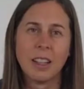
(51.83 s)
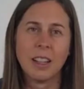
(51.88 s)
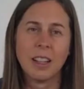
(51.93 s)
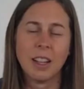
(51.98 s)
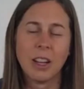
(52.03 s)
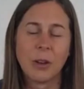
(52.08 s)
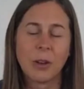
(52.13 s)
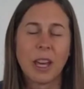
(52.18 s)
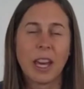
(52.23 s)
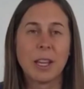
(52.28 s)

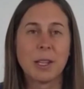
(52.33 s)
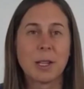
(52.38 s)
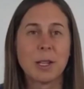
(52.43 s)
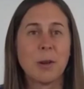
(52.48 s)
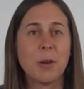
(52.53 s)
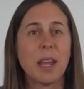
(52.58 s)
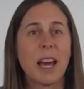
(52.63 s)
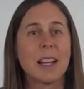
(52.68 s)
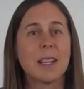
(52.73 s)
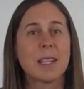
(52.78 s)
Okay,
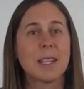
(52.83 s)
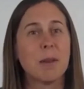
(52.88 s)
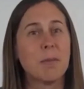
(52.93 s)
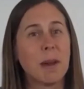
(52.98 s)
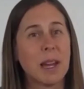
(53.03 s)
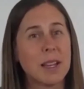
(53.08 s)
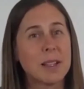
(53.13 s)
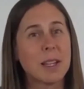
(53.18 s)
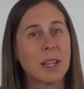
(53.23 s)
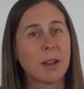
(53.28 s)
so that's the
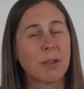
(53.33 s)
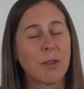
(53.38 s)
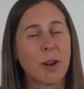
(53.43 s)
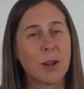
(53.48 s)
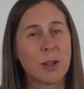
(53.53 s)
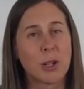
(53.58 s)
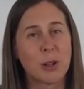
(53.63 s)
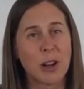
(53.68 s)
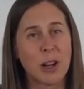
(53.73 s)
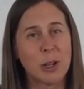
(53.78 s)
basic
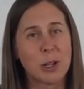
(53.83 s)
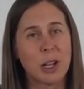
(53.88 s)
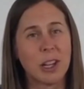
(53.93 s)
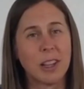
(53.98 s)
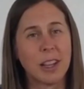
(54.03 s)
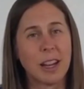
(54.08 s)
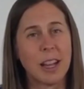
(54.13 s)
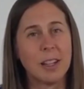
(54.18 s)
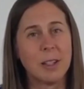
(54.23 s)
frustration that